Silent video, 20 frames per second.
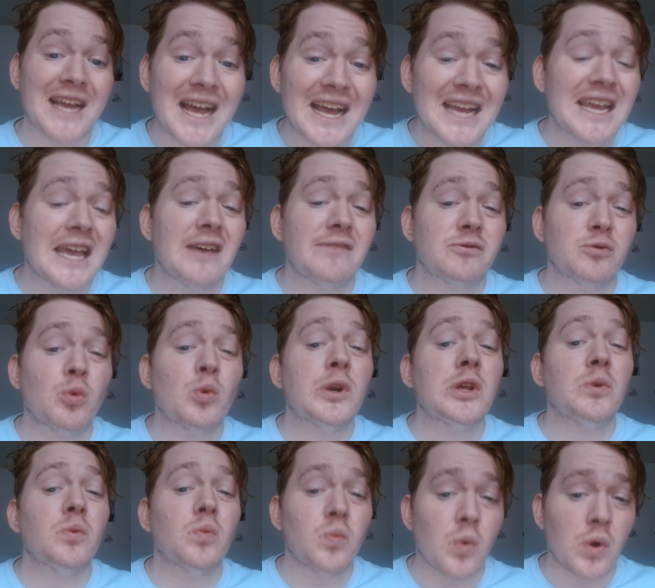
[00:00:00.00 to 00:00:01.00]
I have
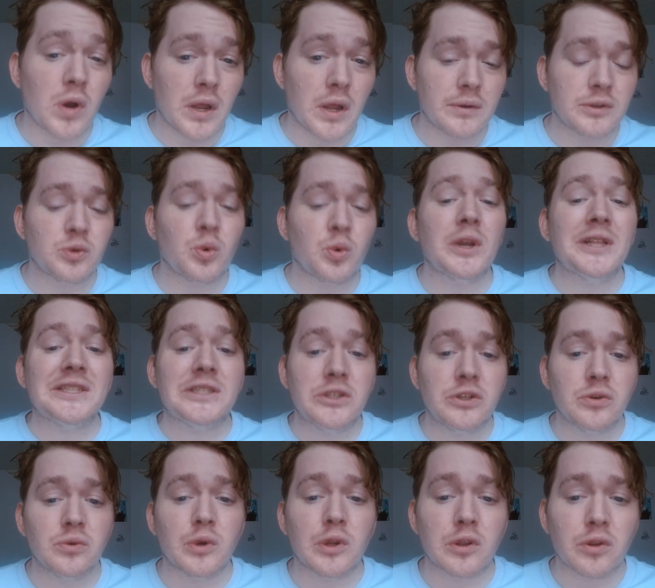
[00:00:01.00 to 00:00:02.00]
21,
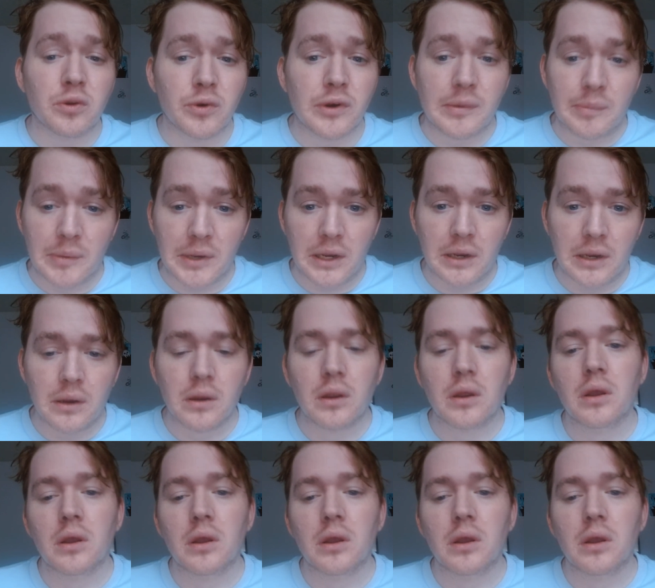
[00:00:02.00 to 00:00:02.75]
22 including me.